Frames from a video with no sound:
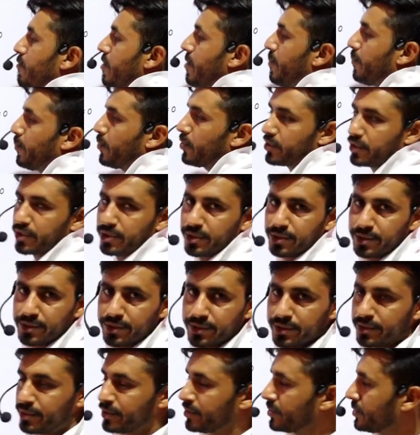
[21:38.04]
we put
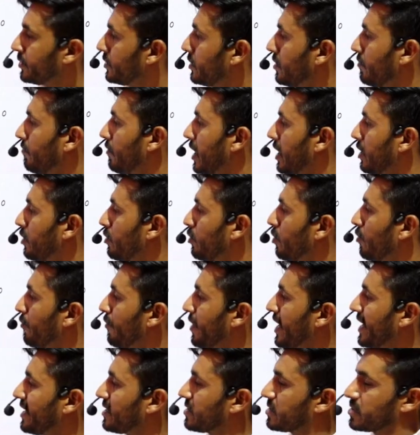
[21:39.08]
the value of
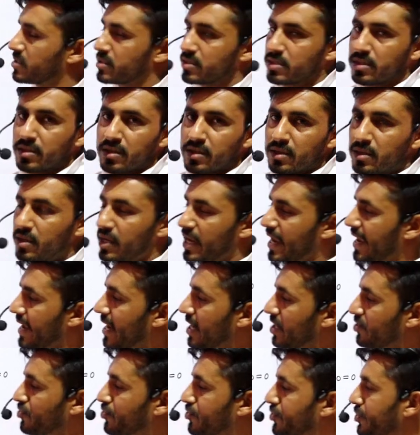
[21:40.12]
x
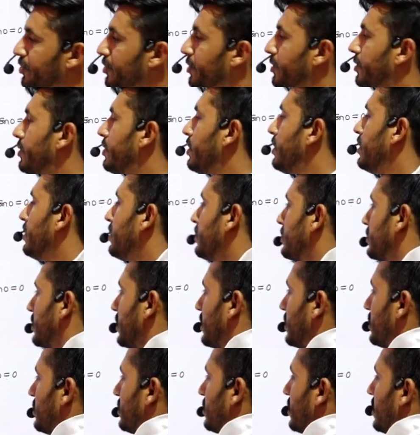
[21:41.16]
as 0,
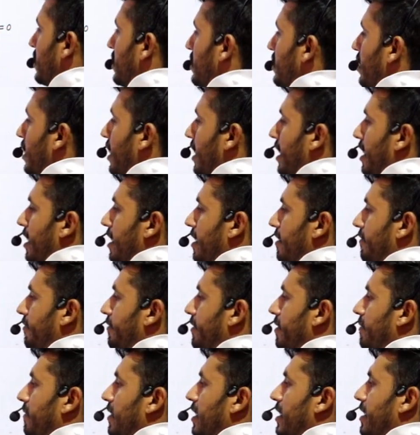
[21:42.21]
then the f
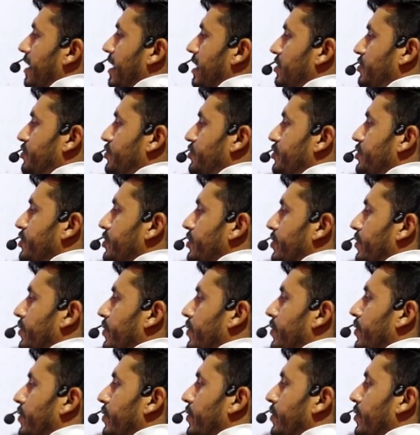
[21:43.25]
double dash 0
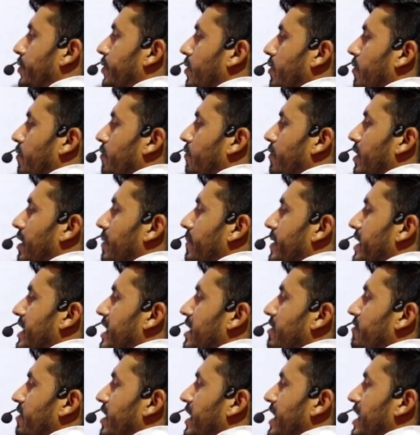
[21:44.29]
will be
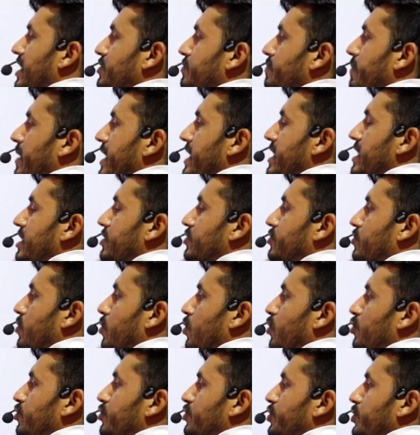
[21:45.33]
given as minus
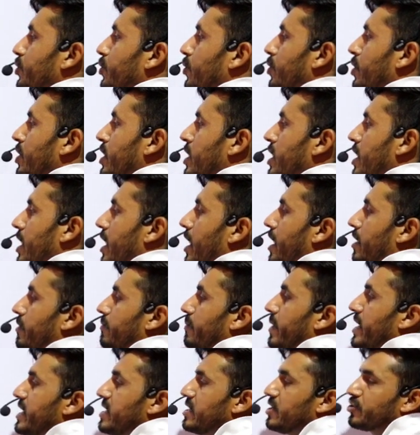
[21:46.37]
cos 0, and
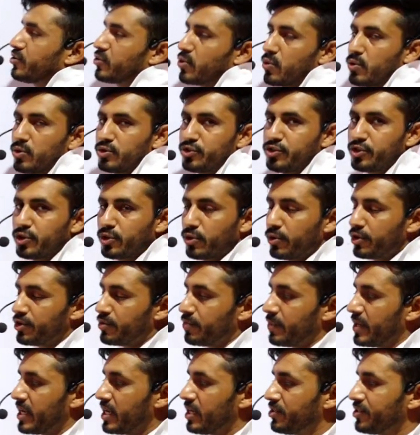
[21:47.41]
minus cos 0 it
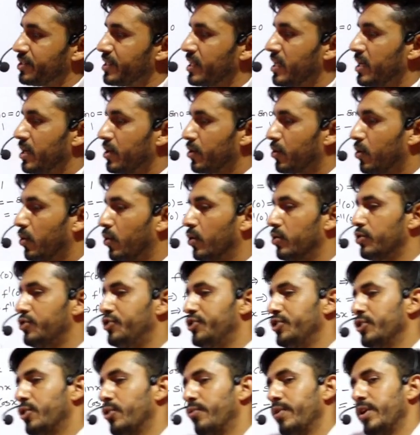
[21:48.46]
means
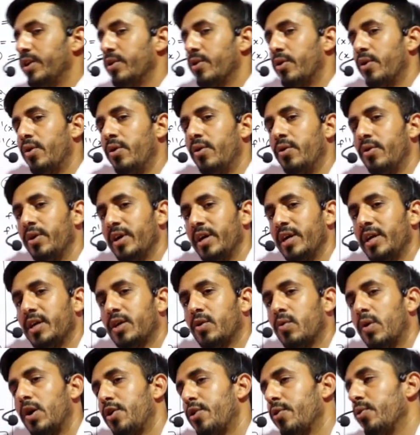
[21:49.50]
cos 0 we know
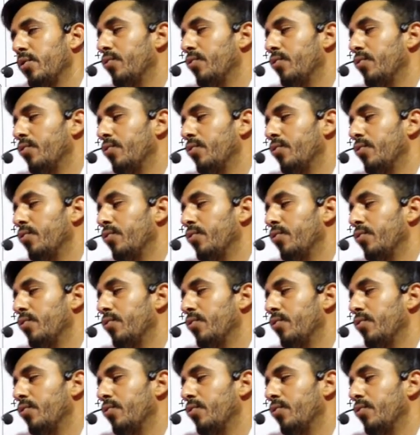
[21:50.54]
equal to